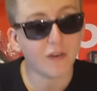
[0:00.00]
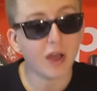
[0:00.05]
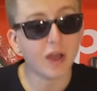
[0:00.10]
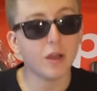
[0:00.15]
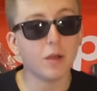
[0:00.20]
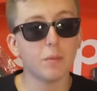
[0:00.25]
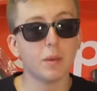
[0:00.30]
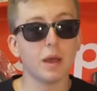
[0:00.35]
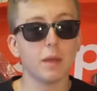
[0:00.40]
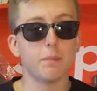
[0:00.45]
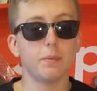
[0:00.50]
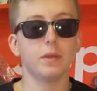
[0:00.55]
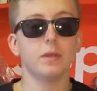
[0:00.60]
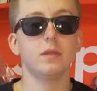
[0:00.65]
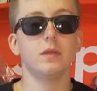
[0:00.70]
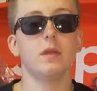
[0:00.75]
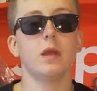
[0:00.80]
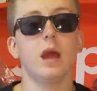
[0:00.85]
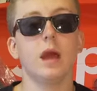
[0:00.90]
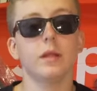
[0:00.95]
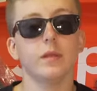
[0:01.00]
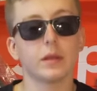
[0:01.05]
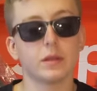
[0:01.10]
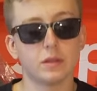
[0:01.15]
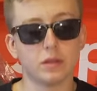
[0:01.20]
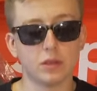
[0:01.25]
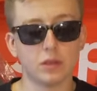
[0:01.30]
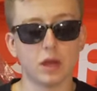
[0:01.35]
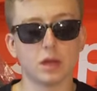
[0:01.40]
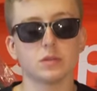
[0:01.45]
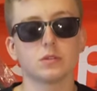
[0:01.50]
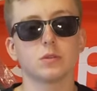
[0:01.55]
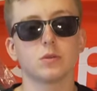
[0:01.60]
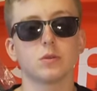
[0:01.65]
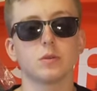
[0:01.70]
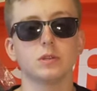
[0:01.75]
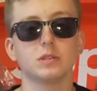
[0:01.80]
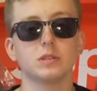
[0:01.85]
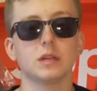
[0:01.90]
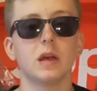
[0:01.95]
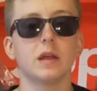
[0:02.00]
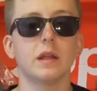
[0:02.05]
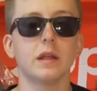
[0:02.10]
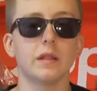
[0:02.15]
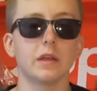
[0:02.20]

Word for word: Fire in my opinion. I like the Gonz logo design.